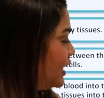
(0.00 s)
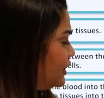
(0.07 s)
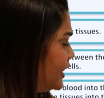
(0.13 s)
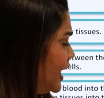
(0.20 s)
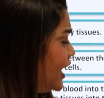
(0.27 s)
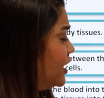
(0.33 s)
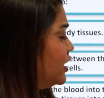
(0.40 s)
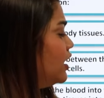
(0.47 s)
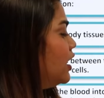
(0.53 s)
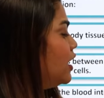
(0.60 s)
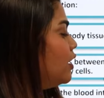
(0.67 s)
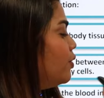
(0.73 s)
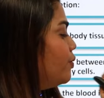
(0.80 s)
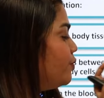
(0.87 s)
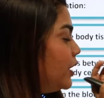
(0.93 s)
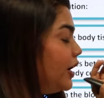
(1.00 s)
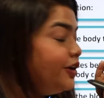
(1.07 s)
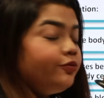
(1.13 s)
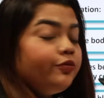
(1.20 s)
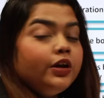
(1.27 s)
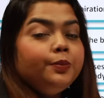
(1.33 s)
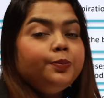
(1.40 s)
Then
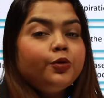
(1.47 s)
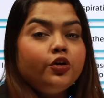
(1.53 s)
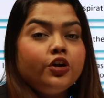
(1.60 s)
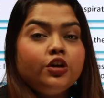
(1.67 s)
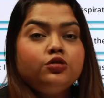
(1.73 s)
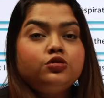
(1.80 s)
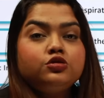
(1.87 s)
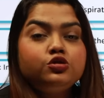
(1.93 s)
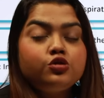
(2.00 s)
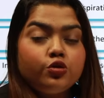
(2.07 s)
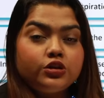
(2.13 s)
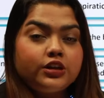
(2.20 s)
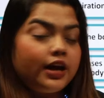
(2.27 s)
it will produce two